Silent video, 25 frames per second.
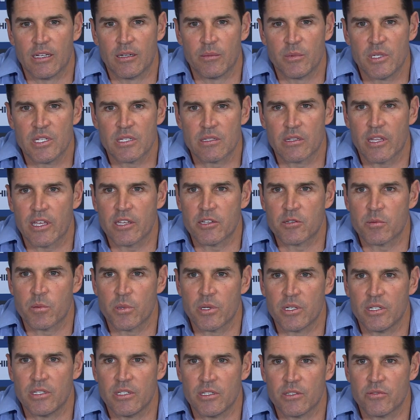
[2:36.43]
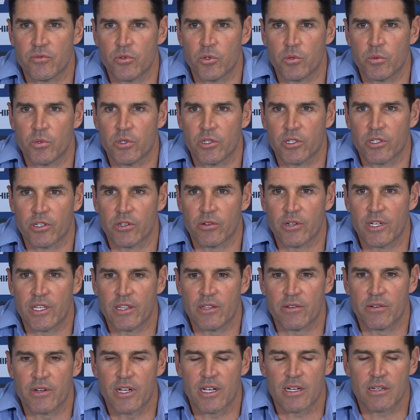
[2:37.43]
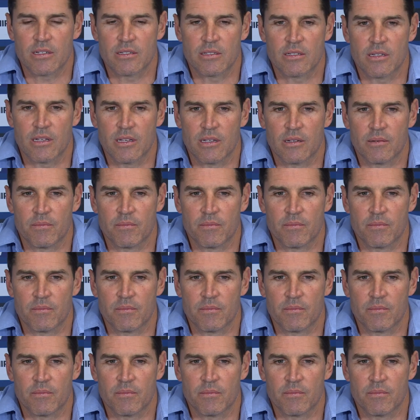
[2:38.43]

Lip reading: his leg speed and his footwork around the rucks,